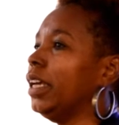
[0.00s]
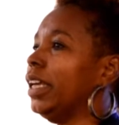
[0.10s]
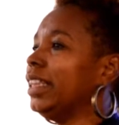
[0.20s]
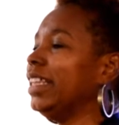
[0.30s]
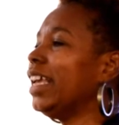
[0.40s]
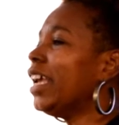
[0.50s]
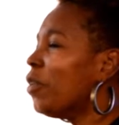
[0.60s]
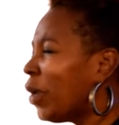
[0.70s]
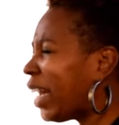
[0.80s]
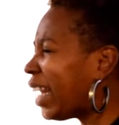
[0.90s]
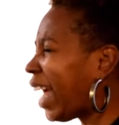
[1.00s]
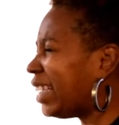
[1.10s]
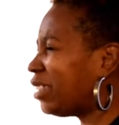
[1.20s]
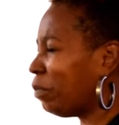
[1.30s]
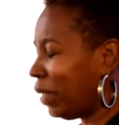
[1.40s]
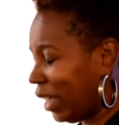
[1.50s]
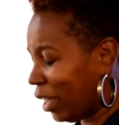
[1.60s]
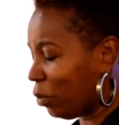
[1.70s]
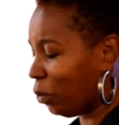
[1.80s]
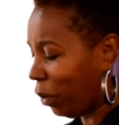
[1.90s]
And then what I like to
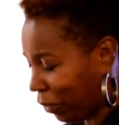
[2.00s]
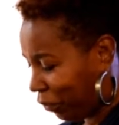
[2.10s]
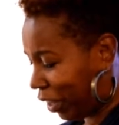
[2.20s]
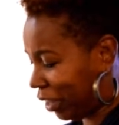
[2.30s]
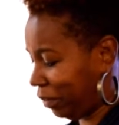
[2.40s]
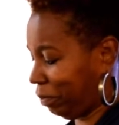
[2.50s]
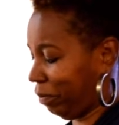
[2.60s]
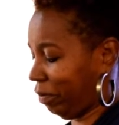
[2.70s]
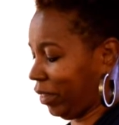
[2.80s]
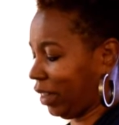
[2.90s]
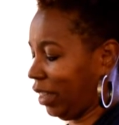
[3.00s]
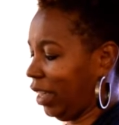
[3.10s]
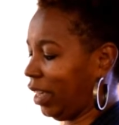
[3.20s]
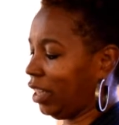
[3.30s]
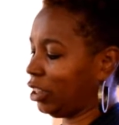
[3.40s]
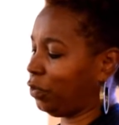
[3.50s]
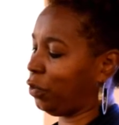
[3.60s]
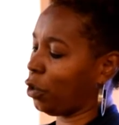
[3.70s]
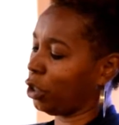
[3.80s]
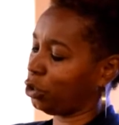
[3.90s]
blend with it is
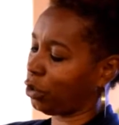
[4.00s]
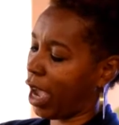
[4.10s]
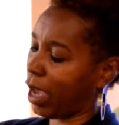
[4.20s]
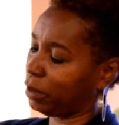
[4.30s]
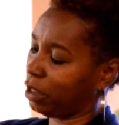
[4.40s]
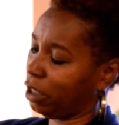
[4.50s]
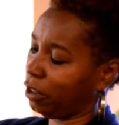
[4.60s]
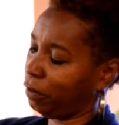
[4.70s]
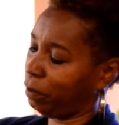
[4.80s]
4 drops of